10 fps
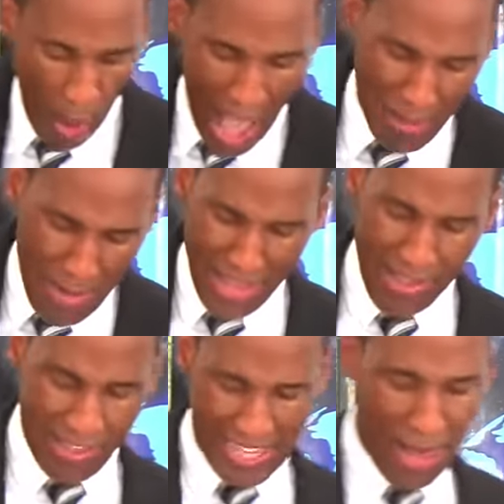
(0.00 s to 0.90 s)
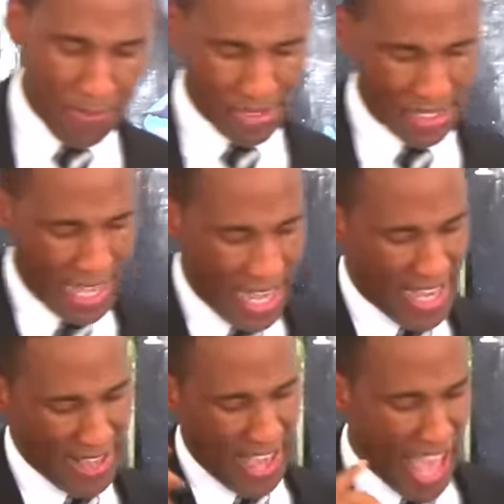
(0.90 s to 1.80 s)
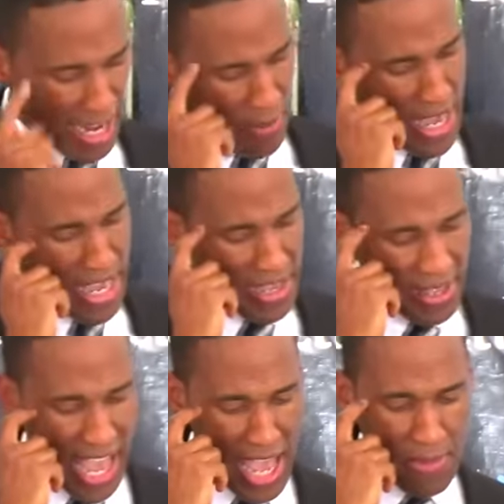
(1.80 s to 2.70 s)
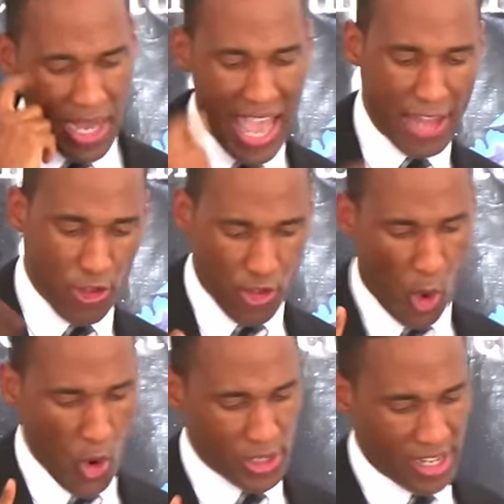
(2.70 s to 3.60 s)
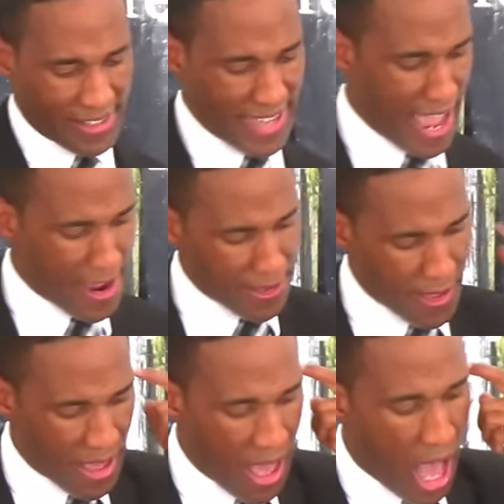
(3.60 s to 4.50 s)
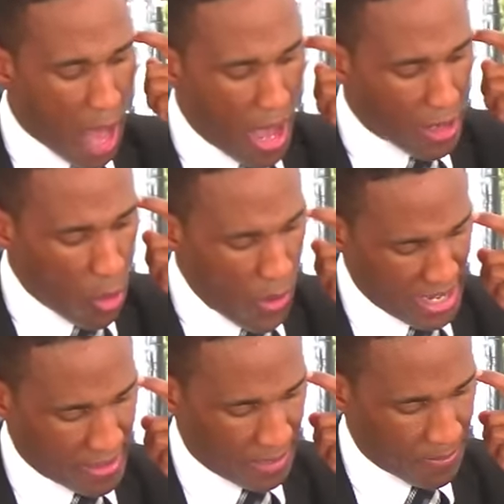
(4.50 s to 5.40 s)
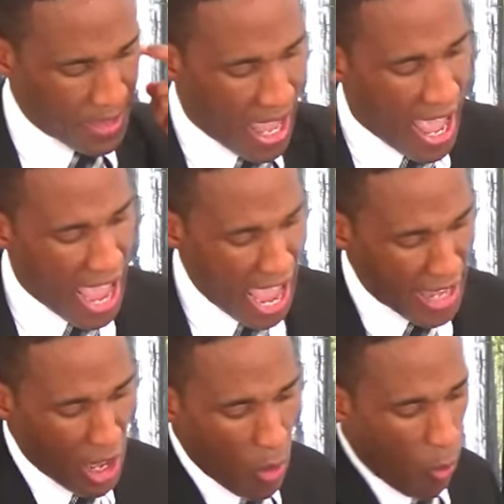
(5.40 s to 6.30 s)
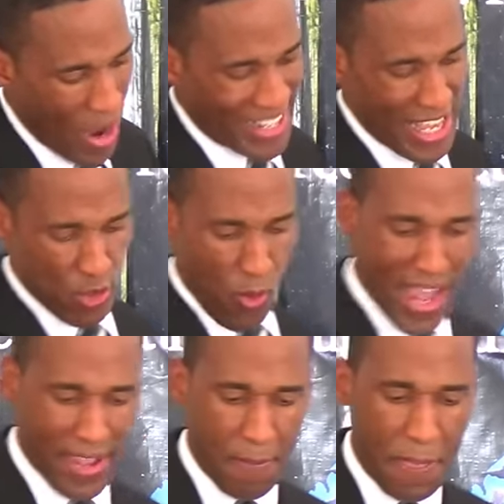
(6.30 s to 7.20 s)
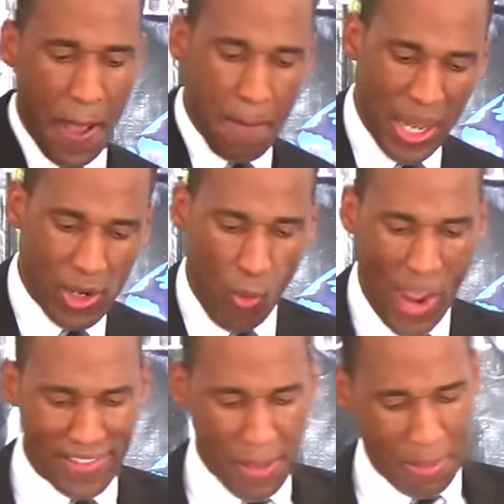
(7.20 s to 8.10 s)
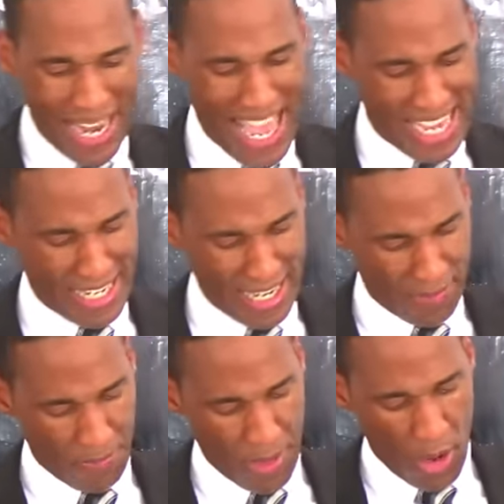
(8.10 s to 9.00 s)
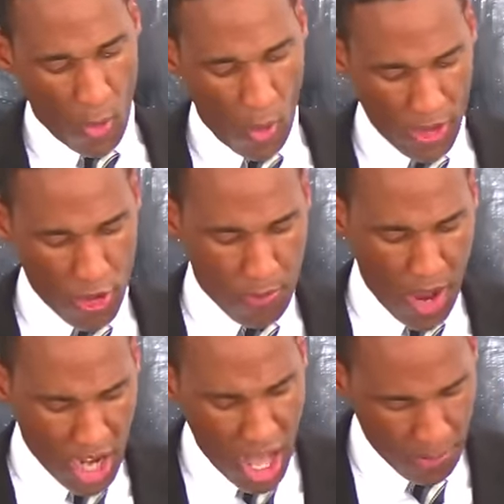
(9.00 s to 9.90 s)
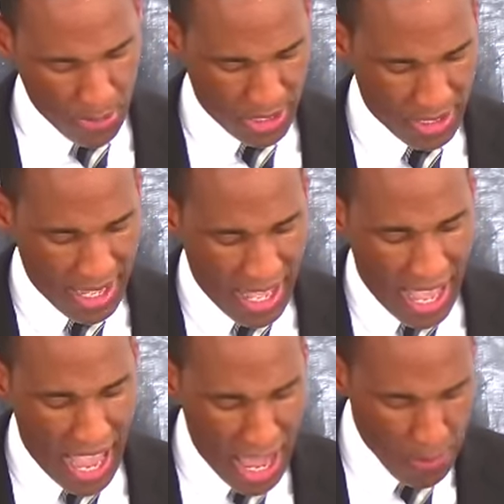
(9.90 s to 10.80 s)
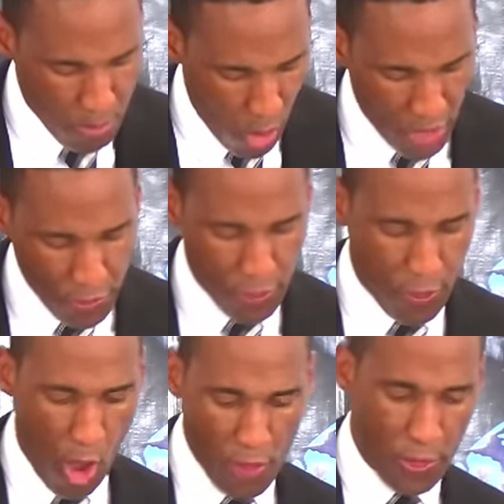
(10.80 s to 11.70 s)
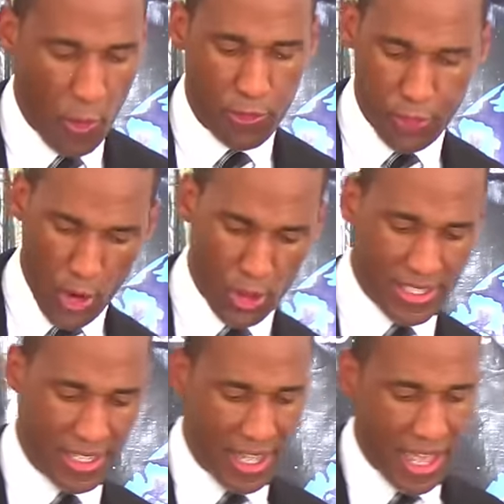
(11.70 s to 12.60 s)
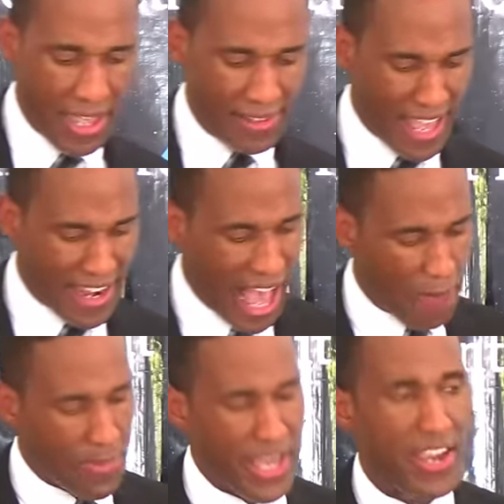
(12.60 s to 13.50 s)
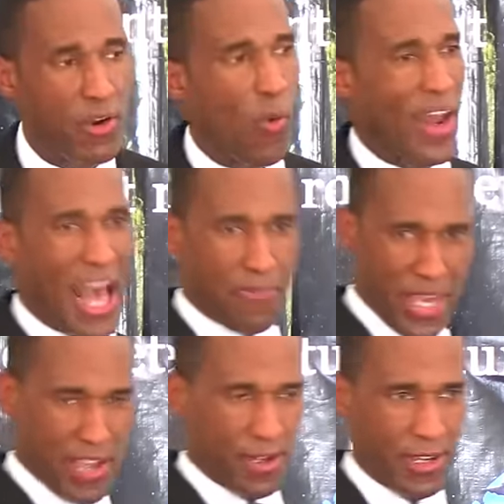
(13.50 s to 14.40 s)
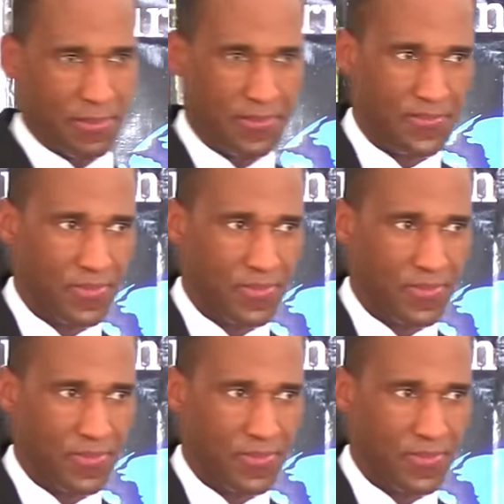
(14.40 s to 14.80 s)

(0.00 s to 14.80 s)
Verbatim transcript: while men slept, his enemy came and sowed tares among the wheat and uh, went his way. But when the blade was sprung up and brought forth fruit, then appeared what appeared?